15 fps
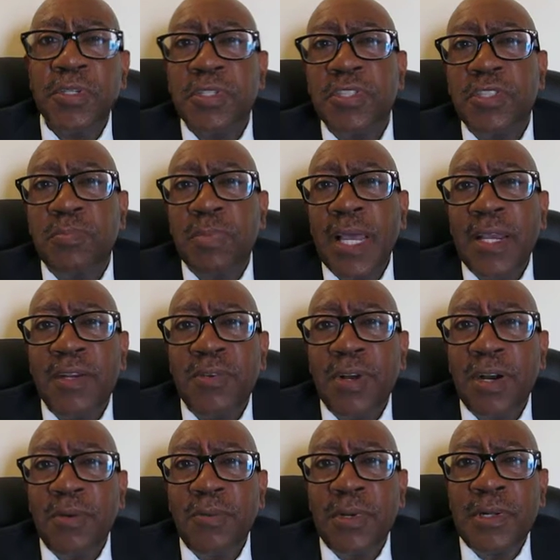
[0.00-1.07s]
in his
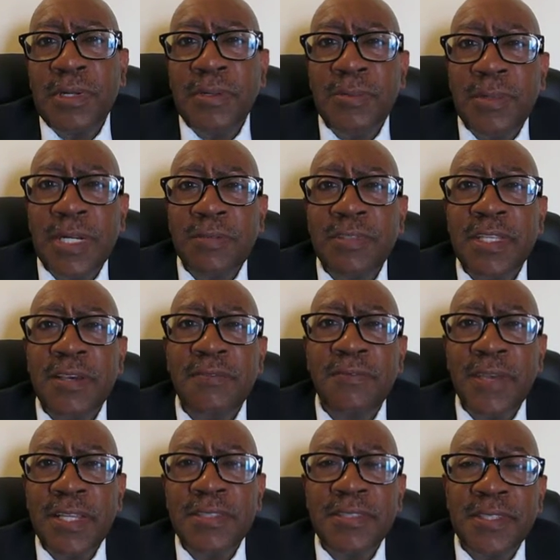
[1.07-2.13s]
background whenever they
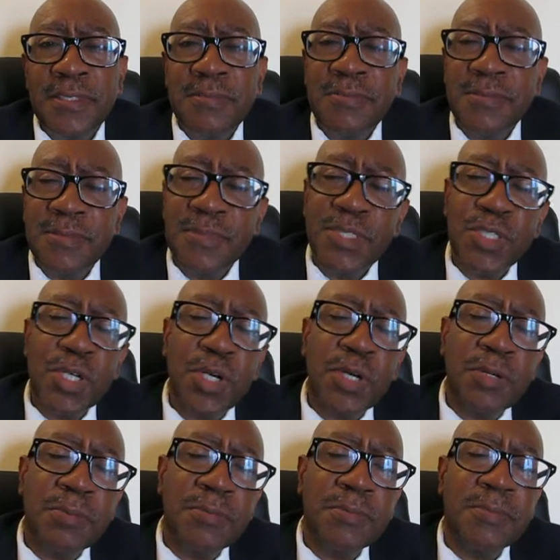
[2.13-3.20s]
event him.
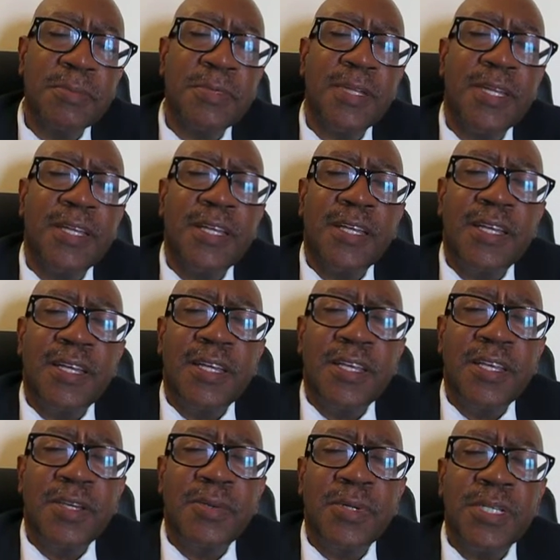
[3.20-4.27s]
So
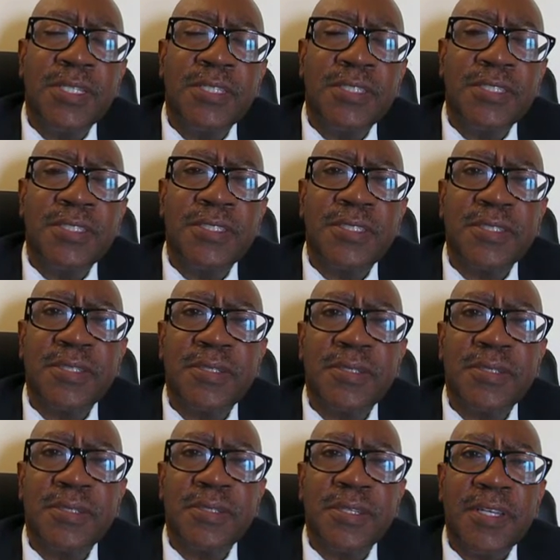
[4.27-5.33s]
he was
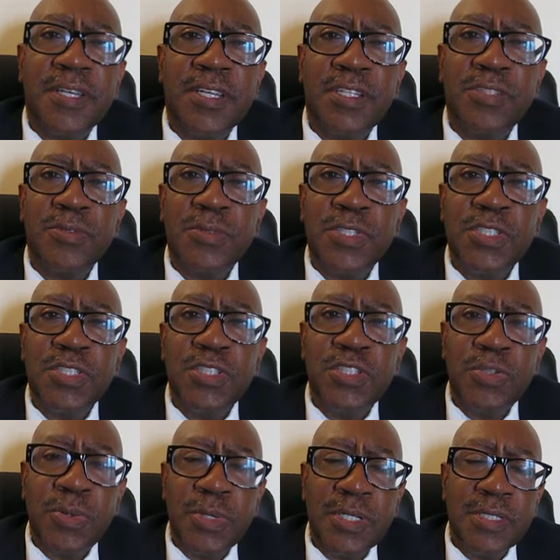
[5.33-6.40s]
Hillary's
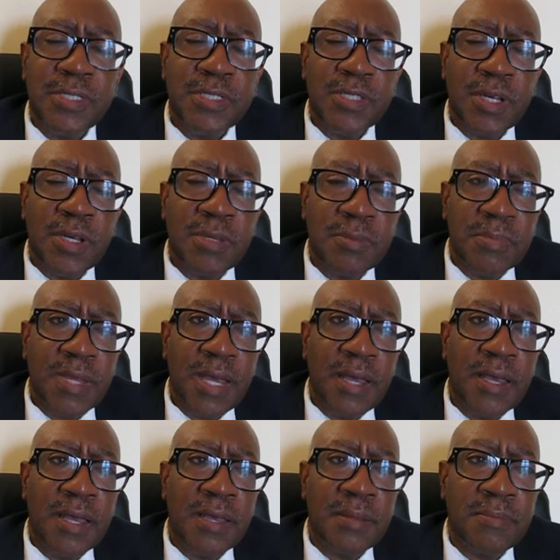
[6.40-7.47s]
choice. So
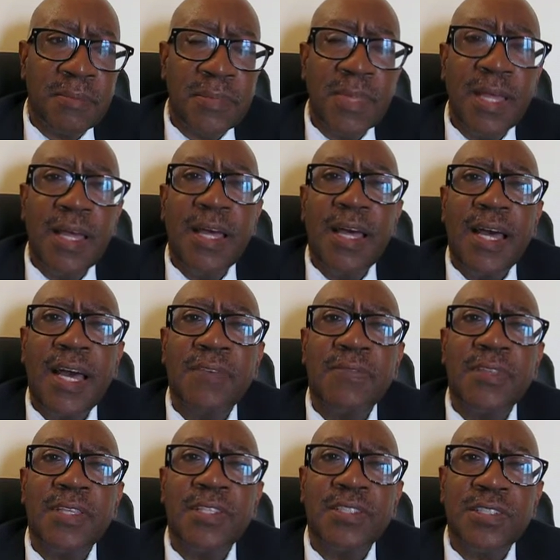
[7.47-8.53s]

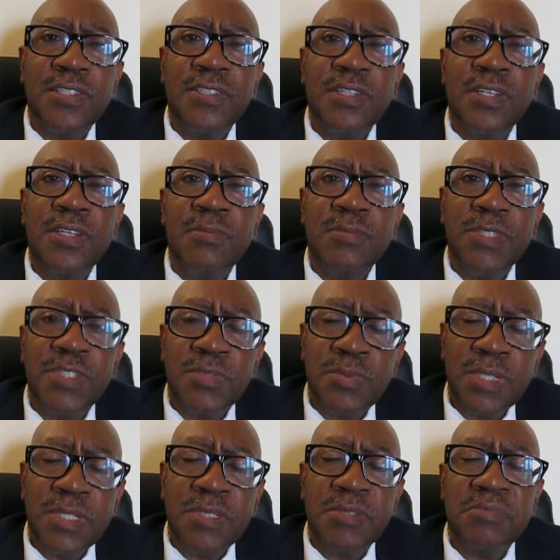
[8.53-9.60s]
after listening to him this
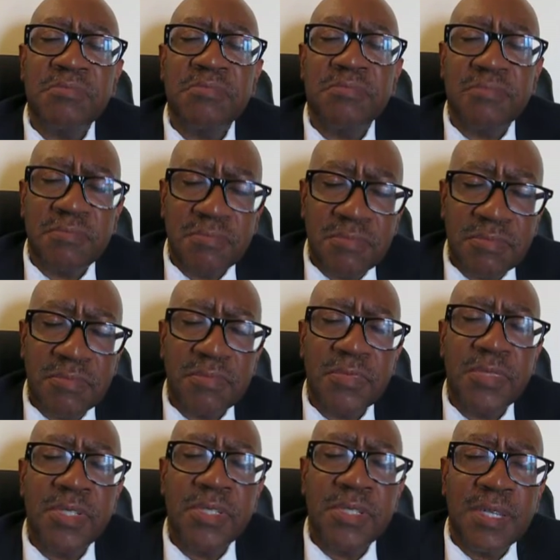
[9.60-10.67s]
week,
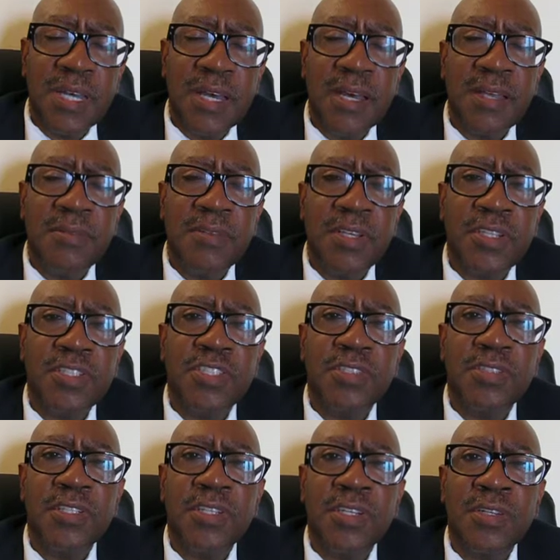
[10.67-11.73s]
I think she
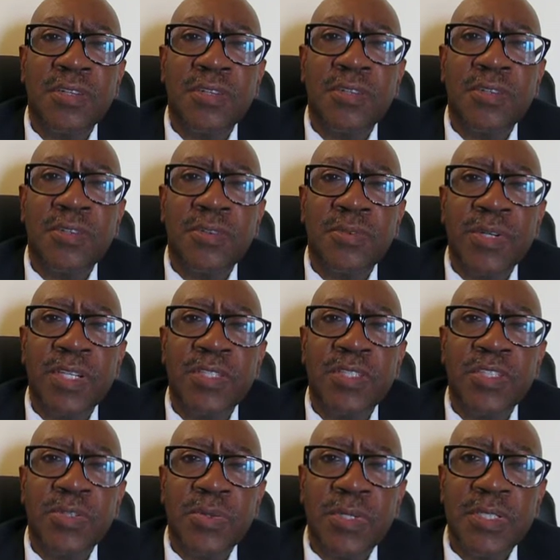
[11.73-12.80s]
did a great
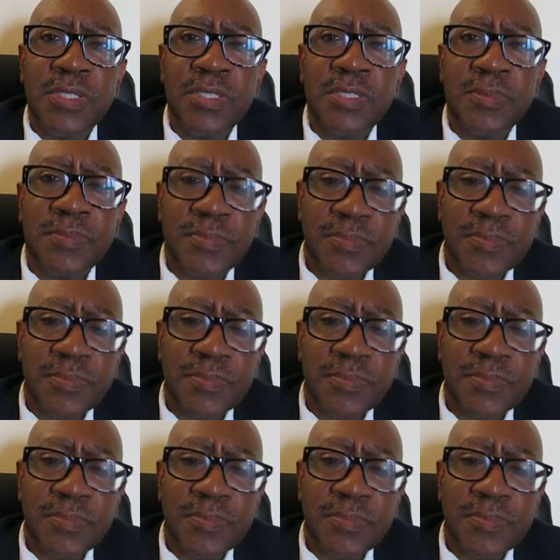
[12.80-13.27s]
choice.